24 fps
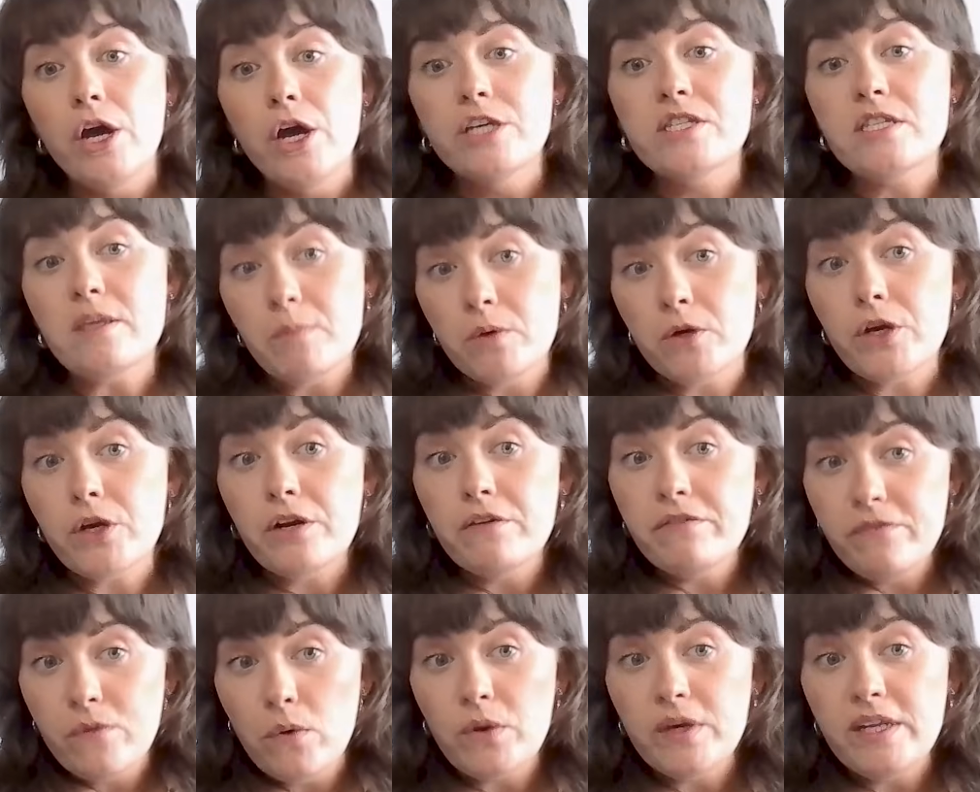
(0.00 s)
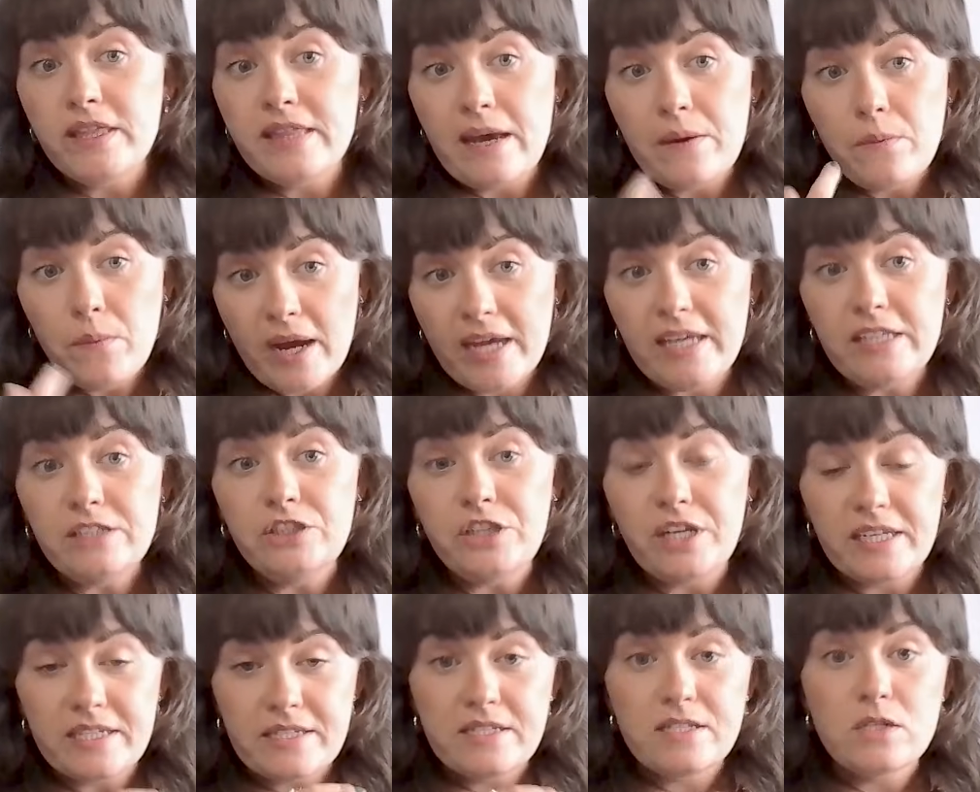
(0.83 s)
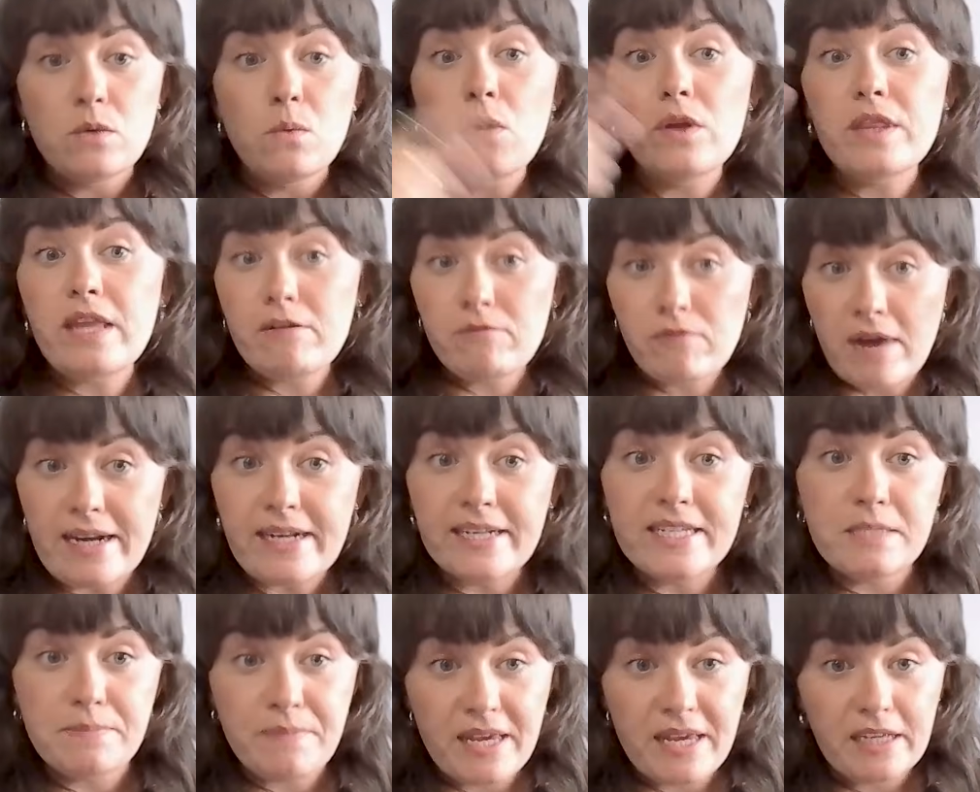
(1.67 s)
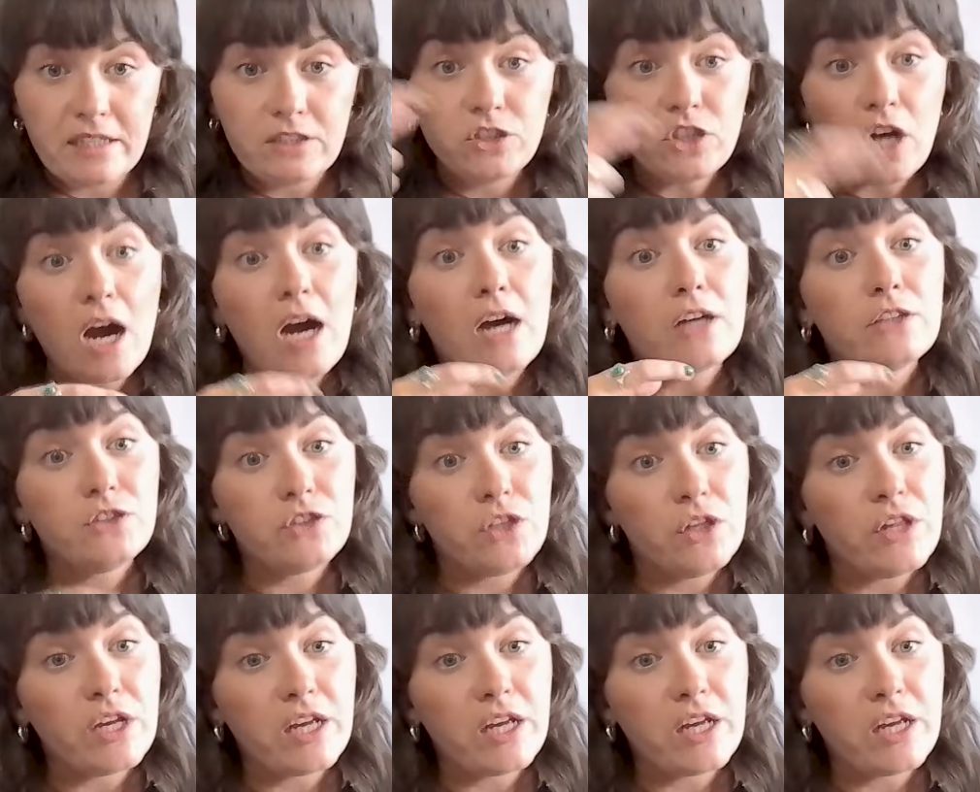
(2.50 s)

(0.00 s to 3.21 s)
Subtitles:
someone can afford in their wages to what their rent is being charged.